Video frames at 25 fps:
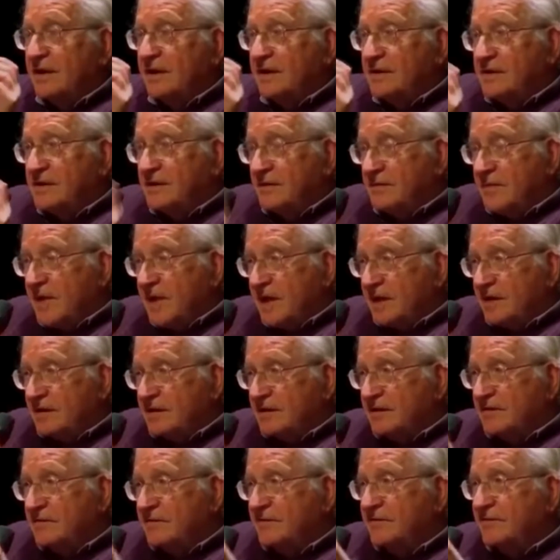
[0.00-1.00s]
It's a
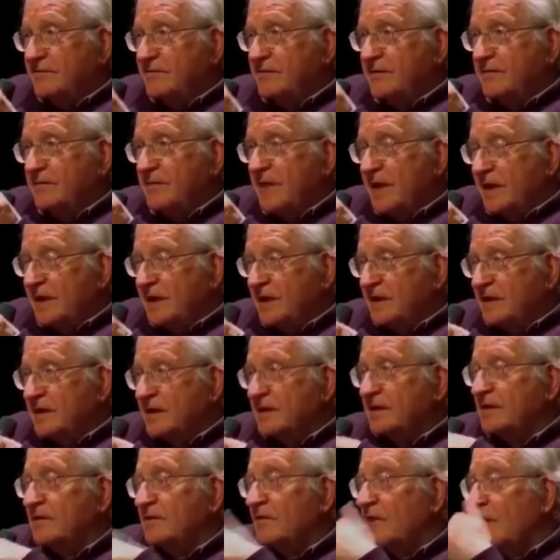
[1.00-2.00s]
matter of
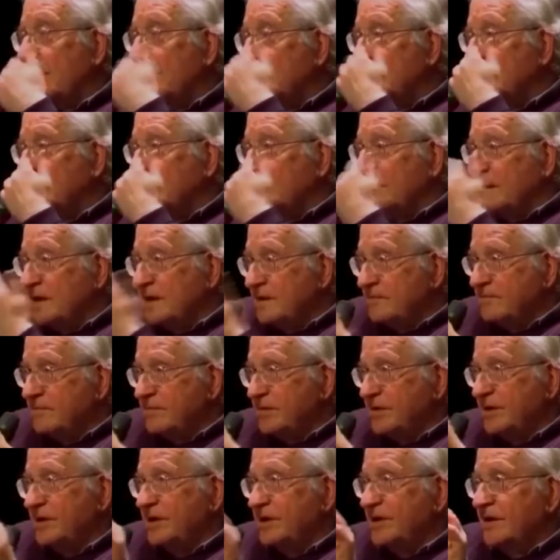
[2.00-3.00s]
making a great
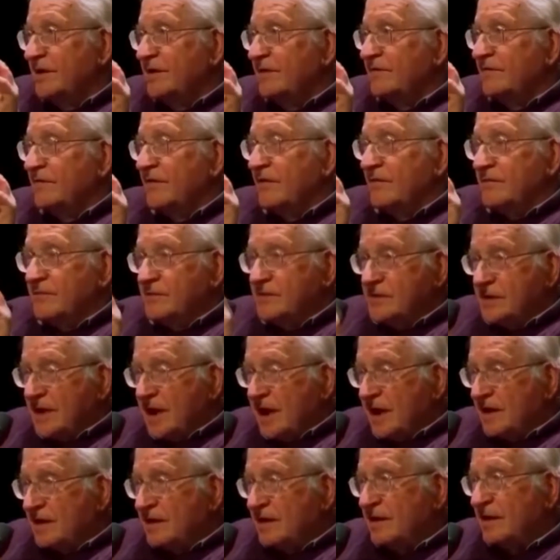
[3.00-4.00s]
leap from
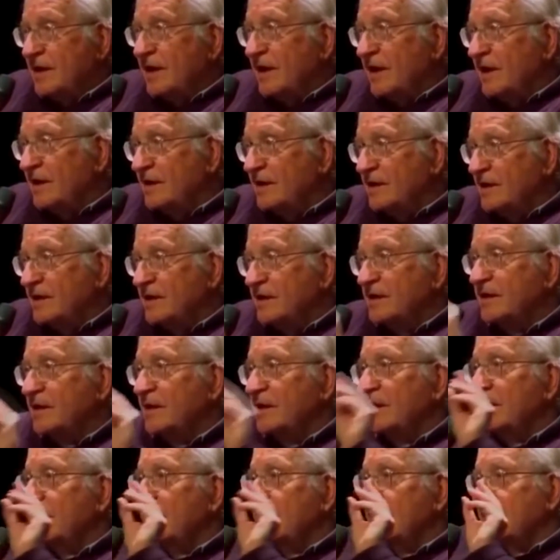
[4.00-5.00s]
scattered data
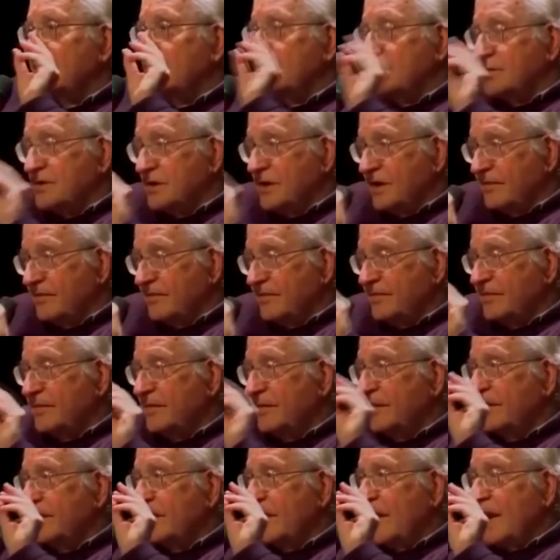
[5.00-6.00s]
to
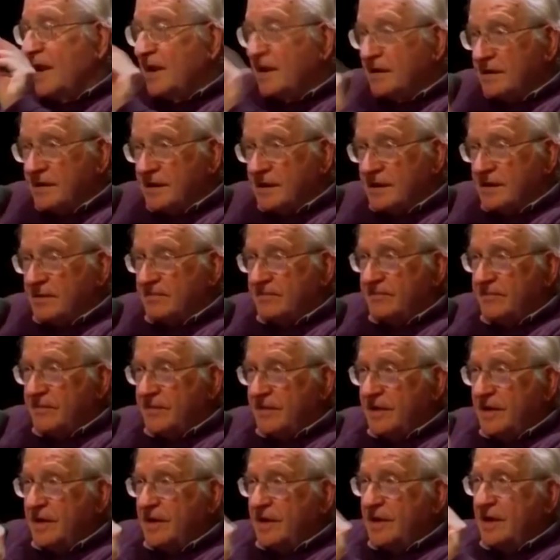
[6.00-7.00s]
some outcome.
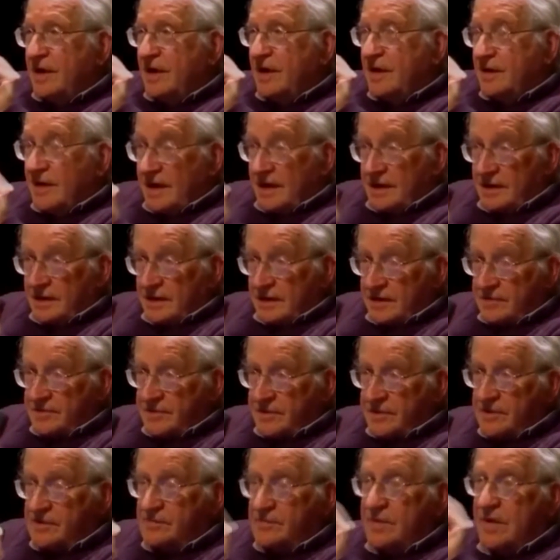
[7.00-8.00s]
And that
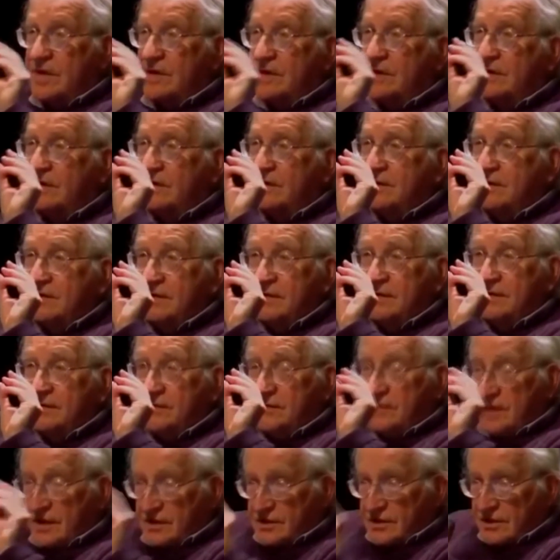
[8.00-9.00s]
leap is made
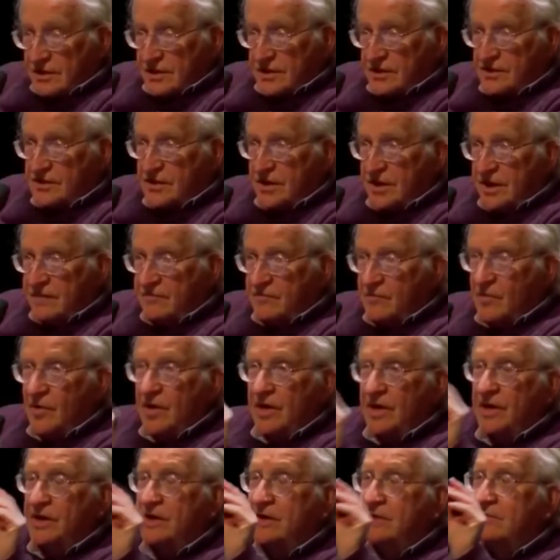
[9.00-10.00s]
essentially the same
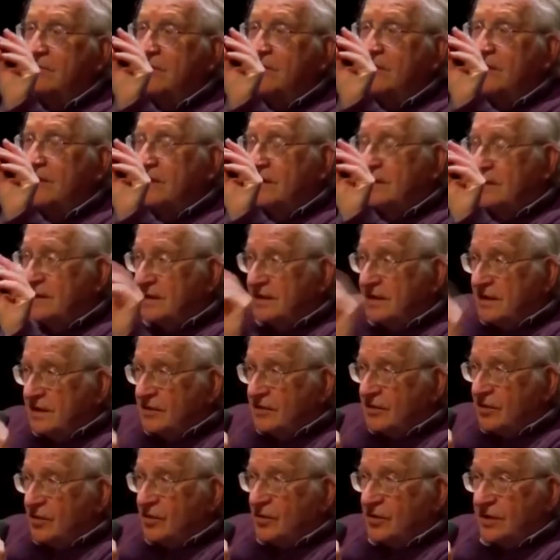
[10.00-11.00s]
way by
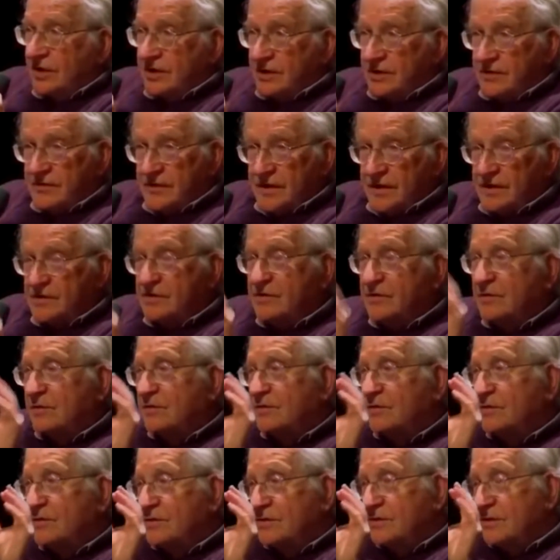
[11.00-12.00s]
all
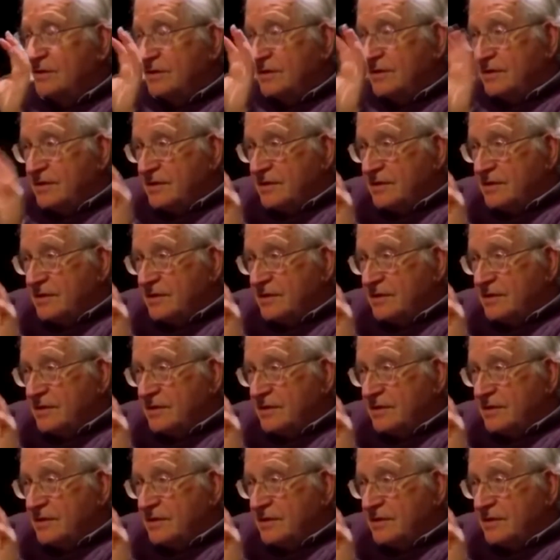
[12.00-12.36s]
individuals